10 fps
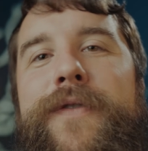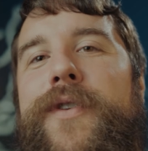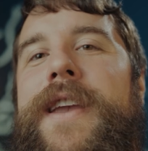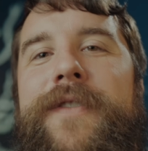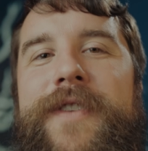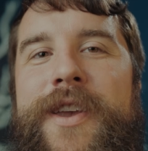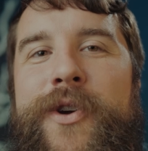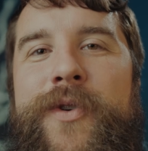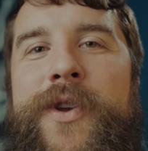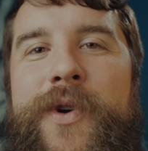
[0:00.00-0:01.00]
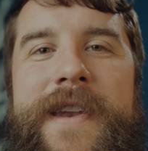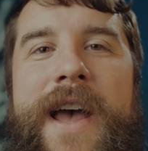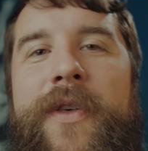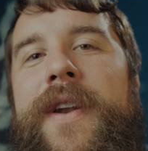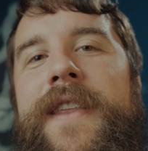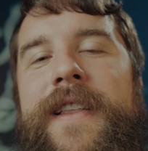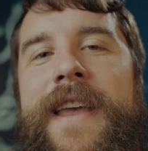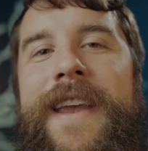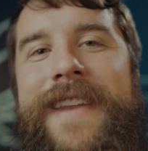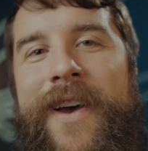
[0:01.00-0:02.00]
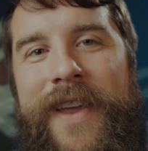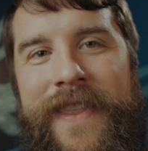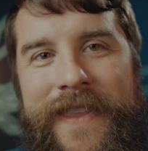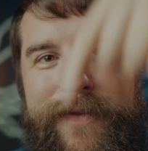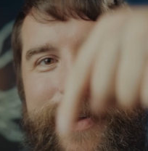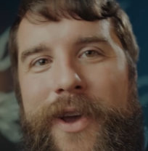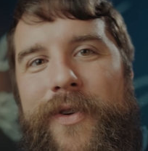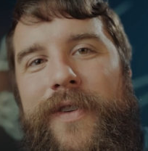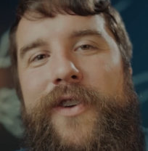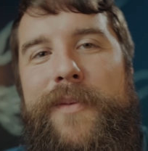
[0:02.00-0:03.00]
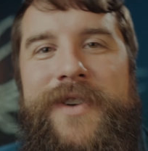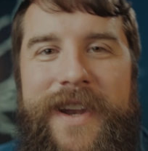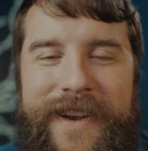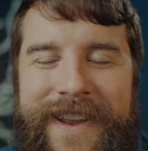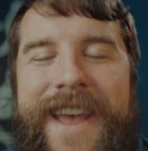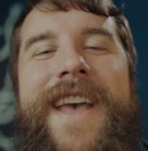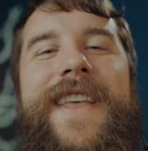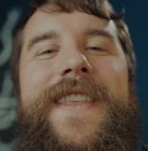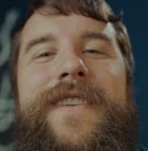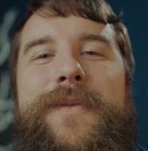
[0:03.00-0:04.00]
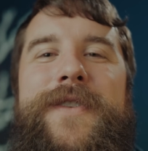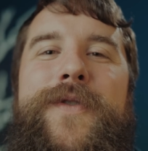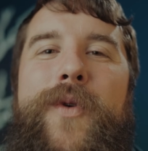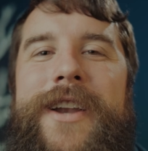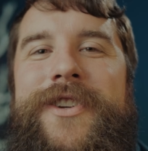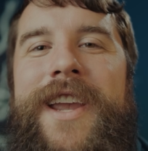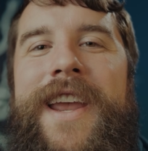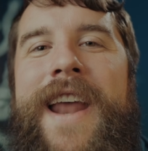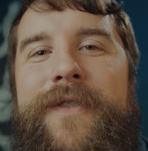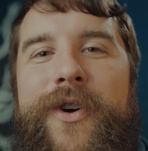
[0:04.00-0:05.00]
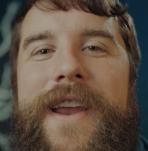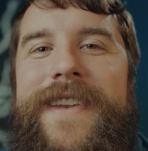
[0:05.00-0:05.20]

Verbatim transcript: free gift to you. You can download it at the link down in the video description. Thanks so much for watching and have a great